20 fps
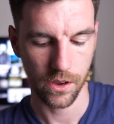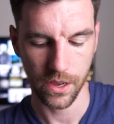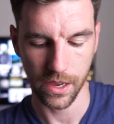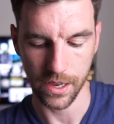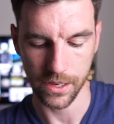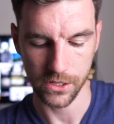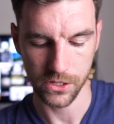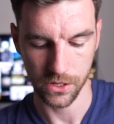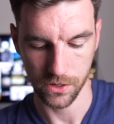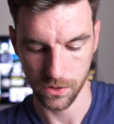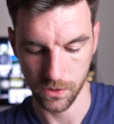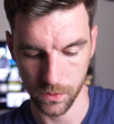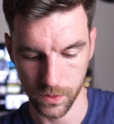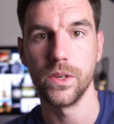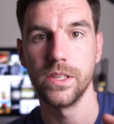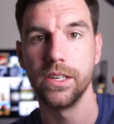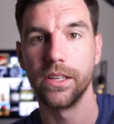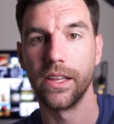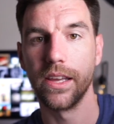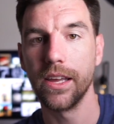Okay, so
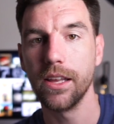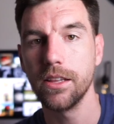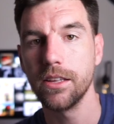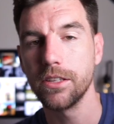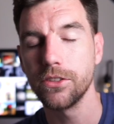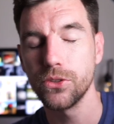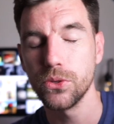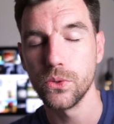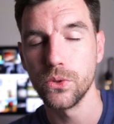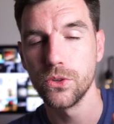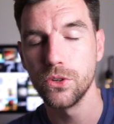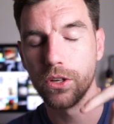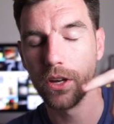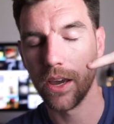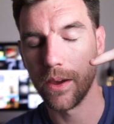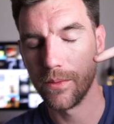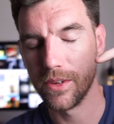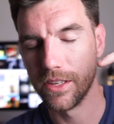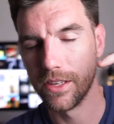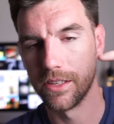we did the healing tool
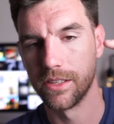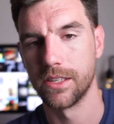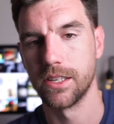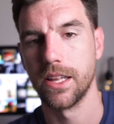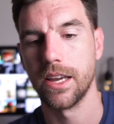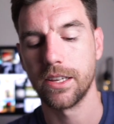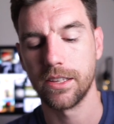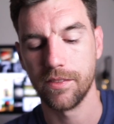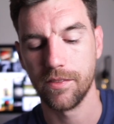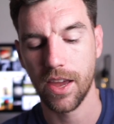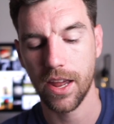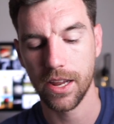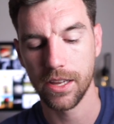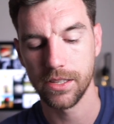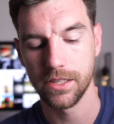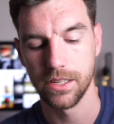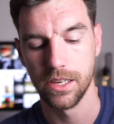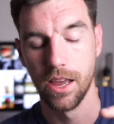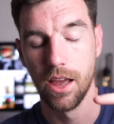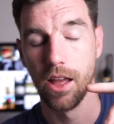and we did selective
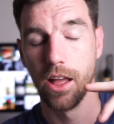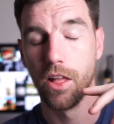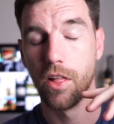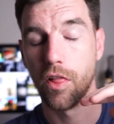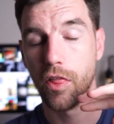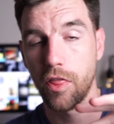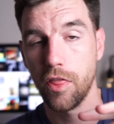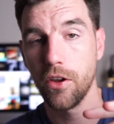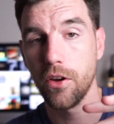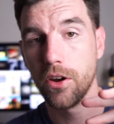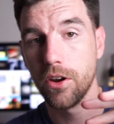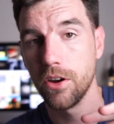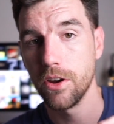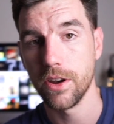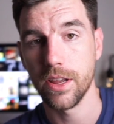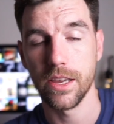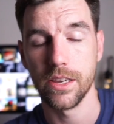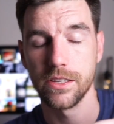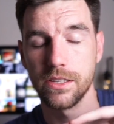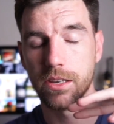edits.
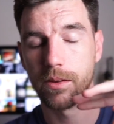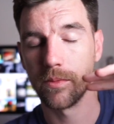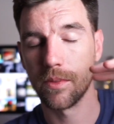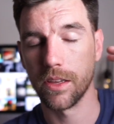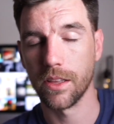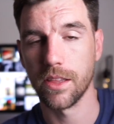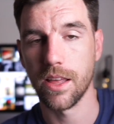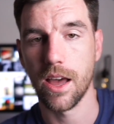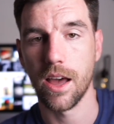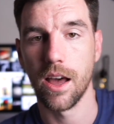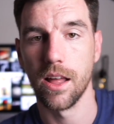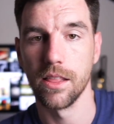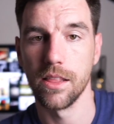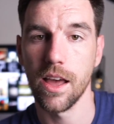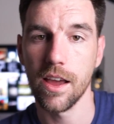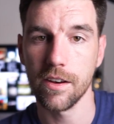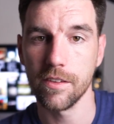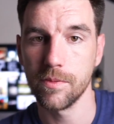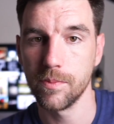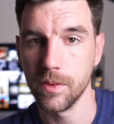Third is something that a
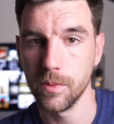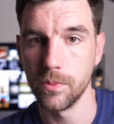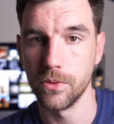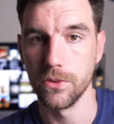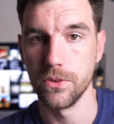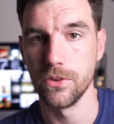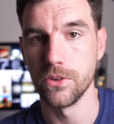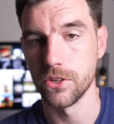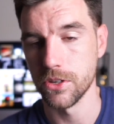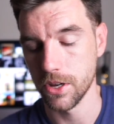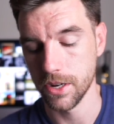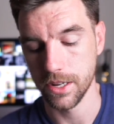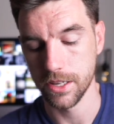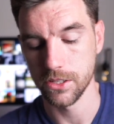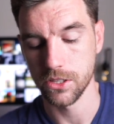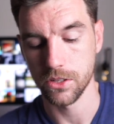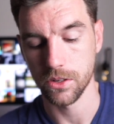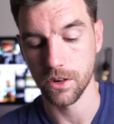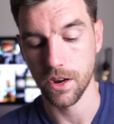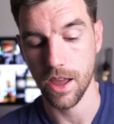lot of people use on
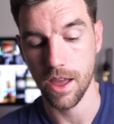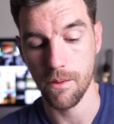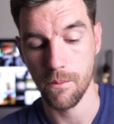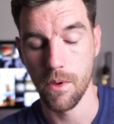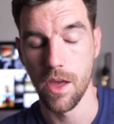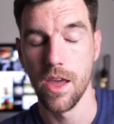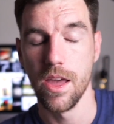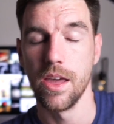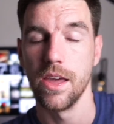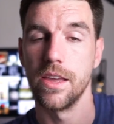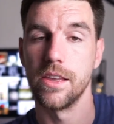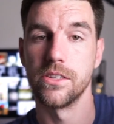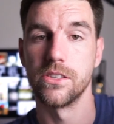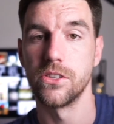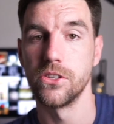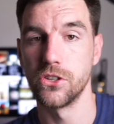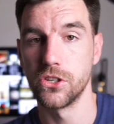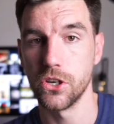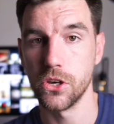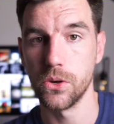Instagram
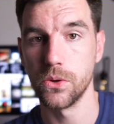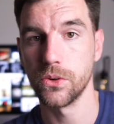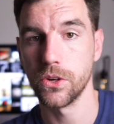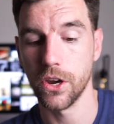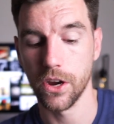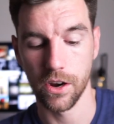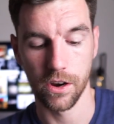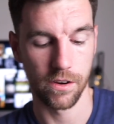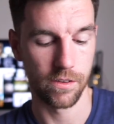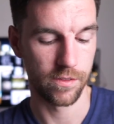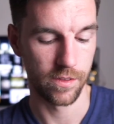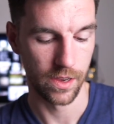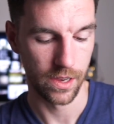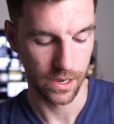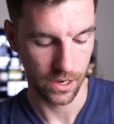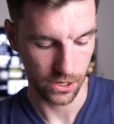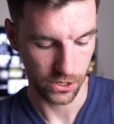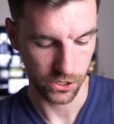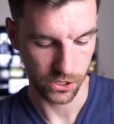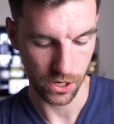is the tone curve.
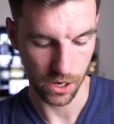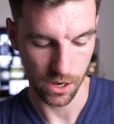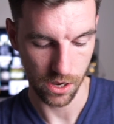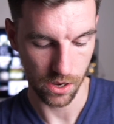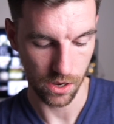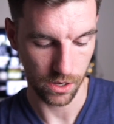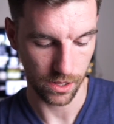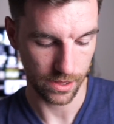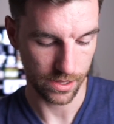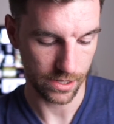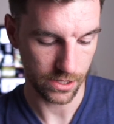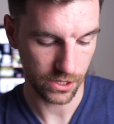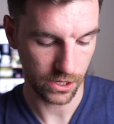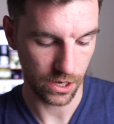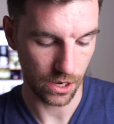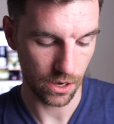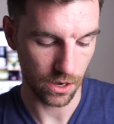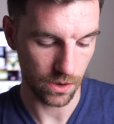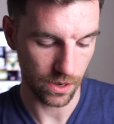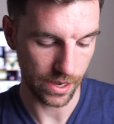So let's
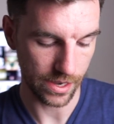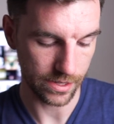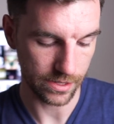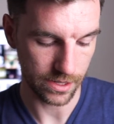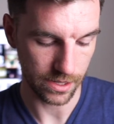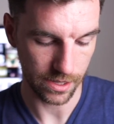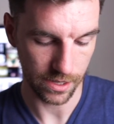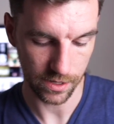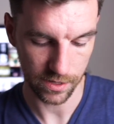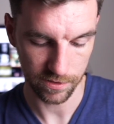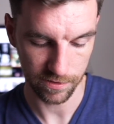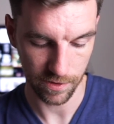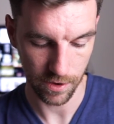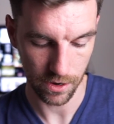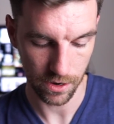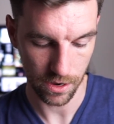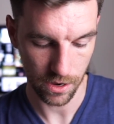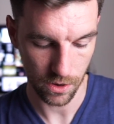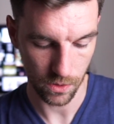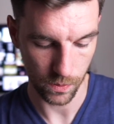go into this
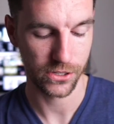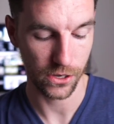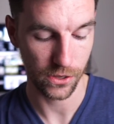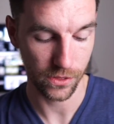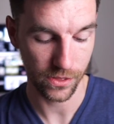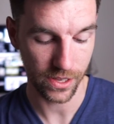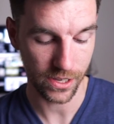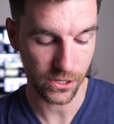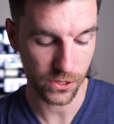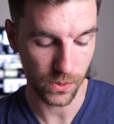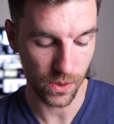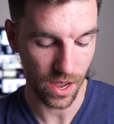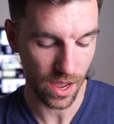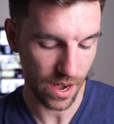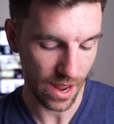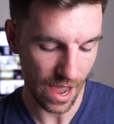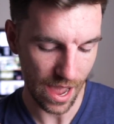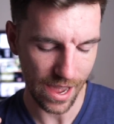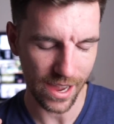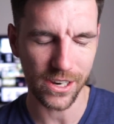photo. So this
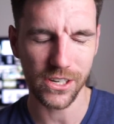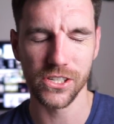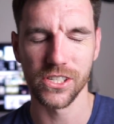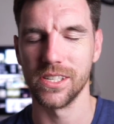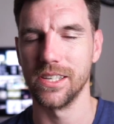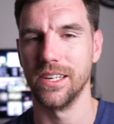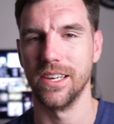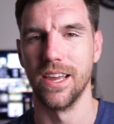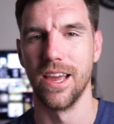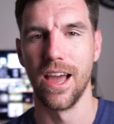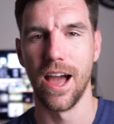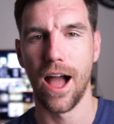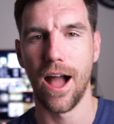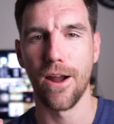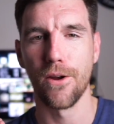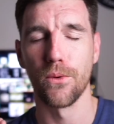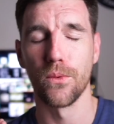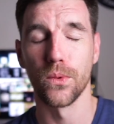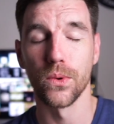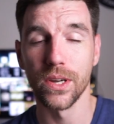one, actually,
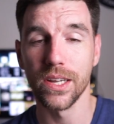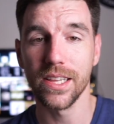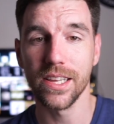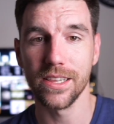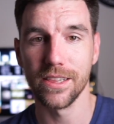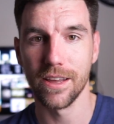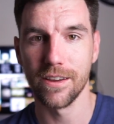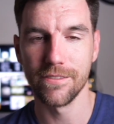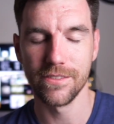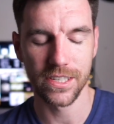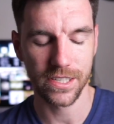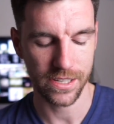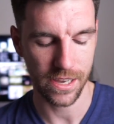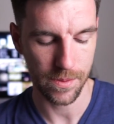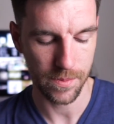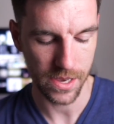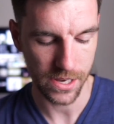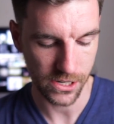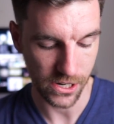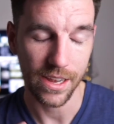I really love this
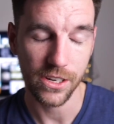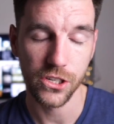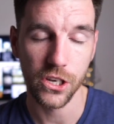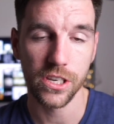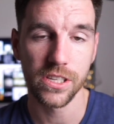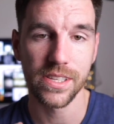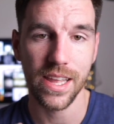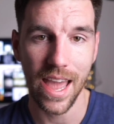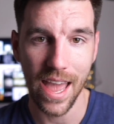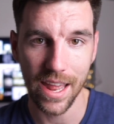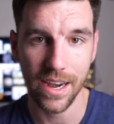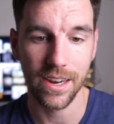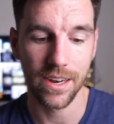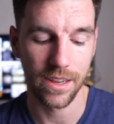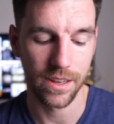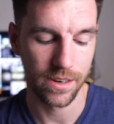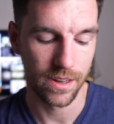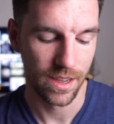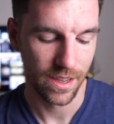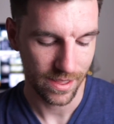image. I just
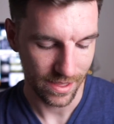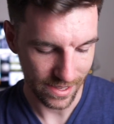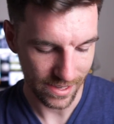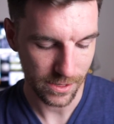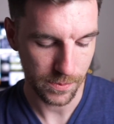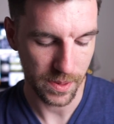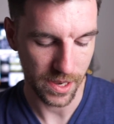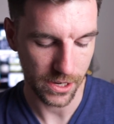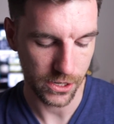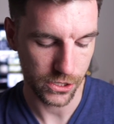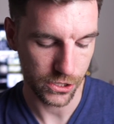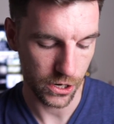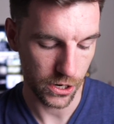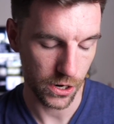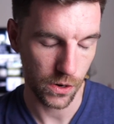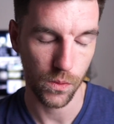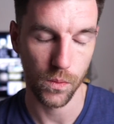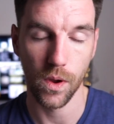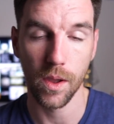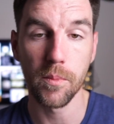edited this
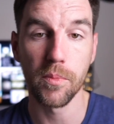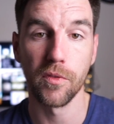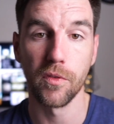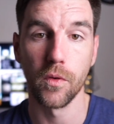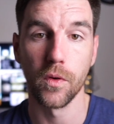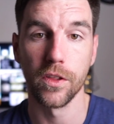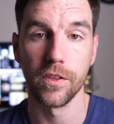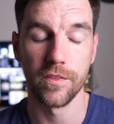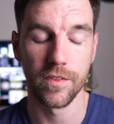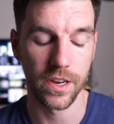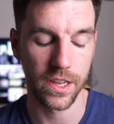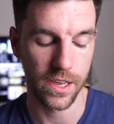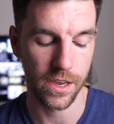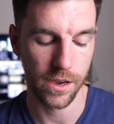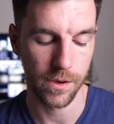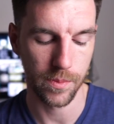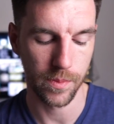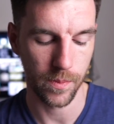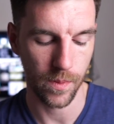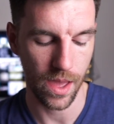picture right before the
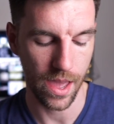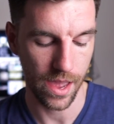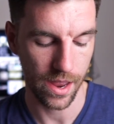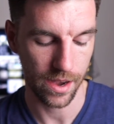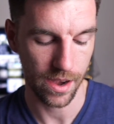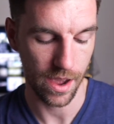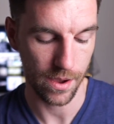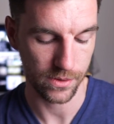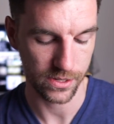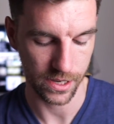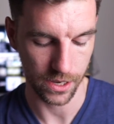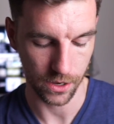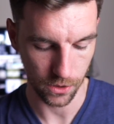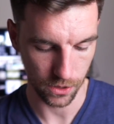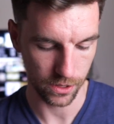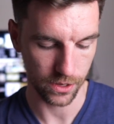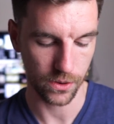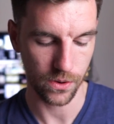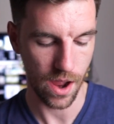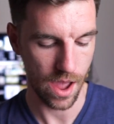video and I was like,
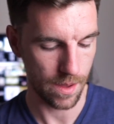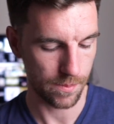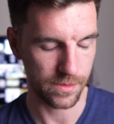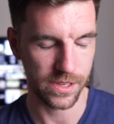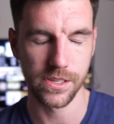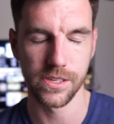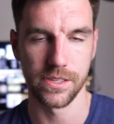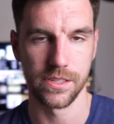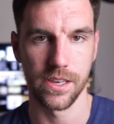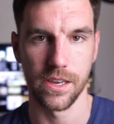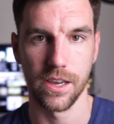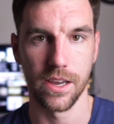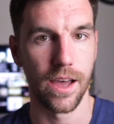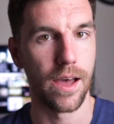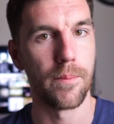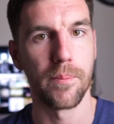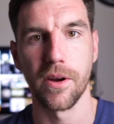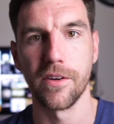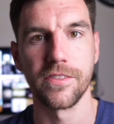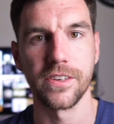holy crap, this is
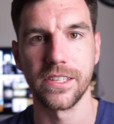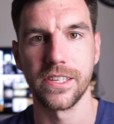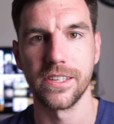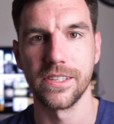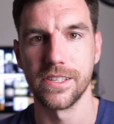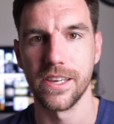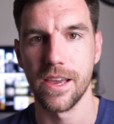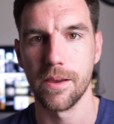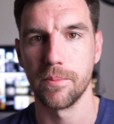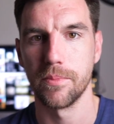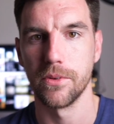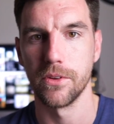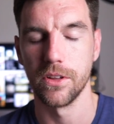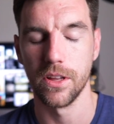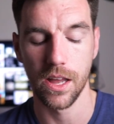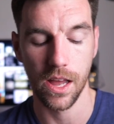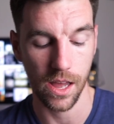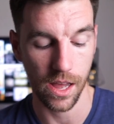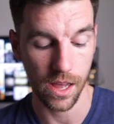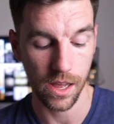a, a perfect
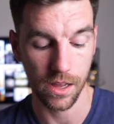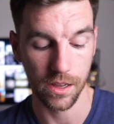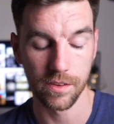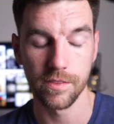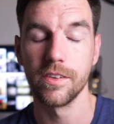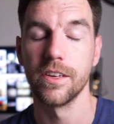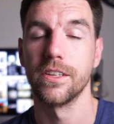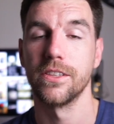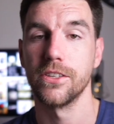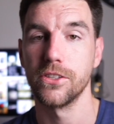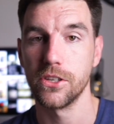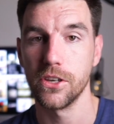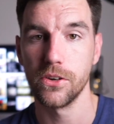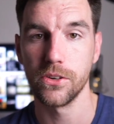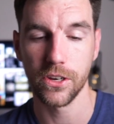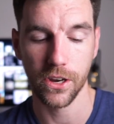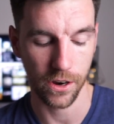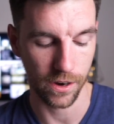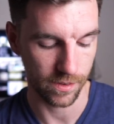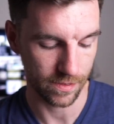example of the
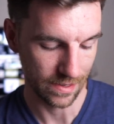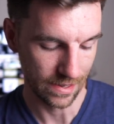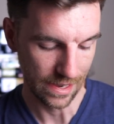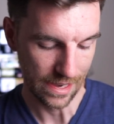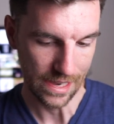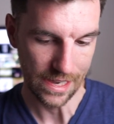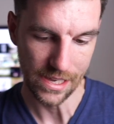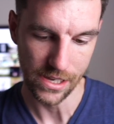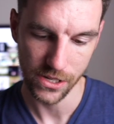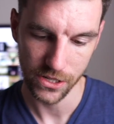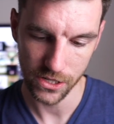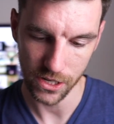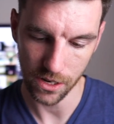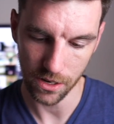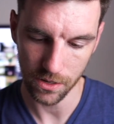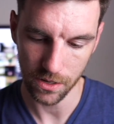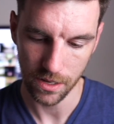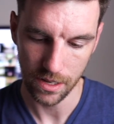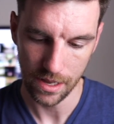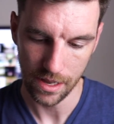tone curve.
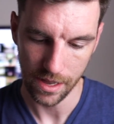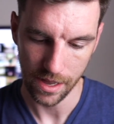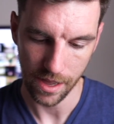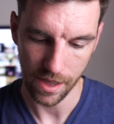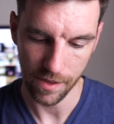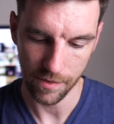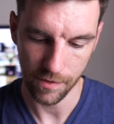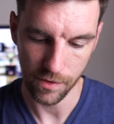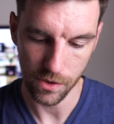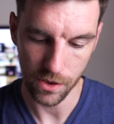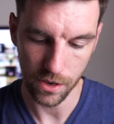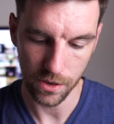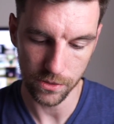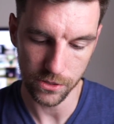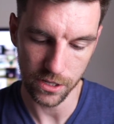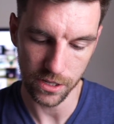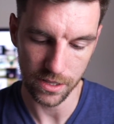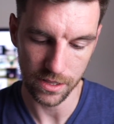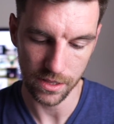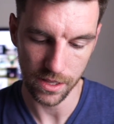So if you
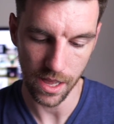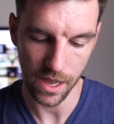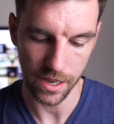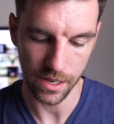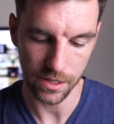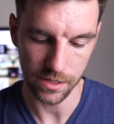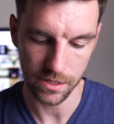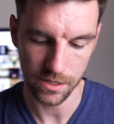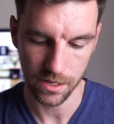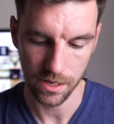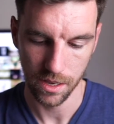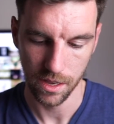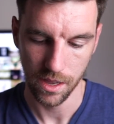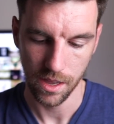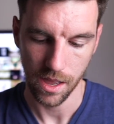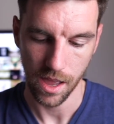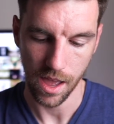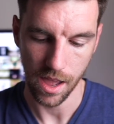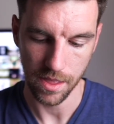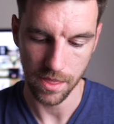go to light
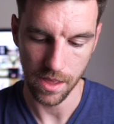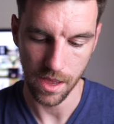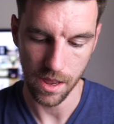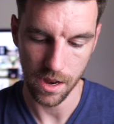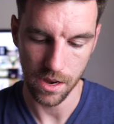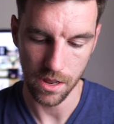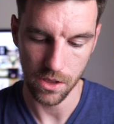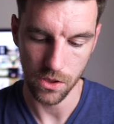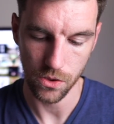and then